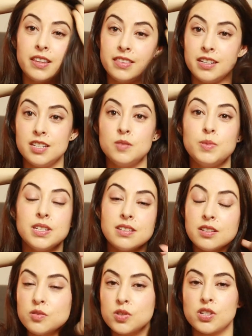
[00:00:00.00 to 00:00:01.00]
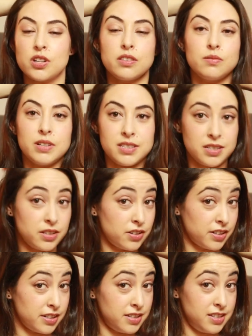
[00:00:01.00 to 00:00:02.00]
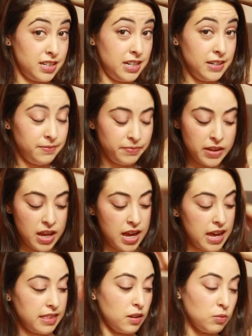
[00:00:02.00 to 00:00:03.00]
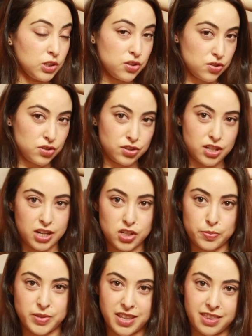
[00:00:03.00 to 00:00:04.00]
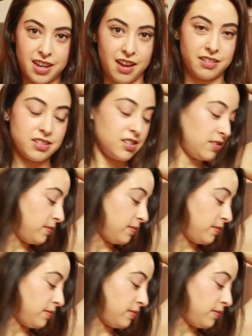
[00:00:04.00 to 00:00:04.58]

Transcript: these pieces, which are the ones that you're gonna see, and then we'll just do touch-ups at the end.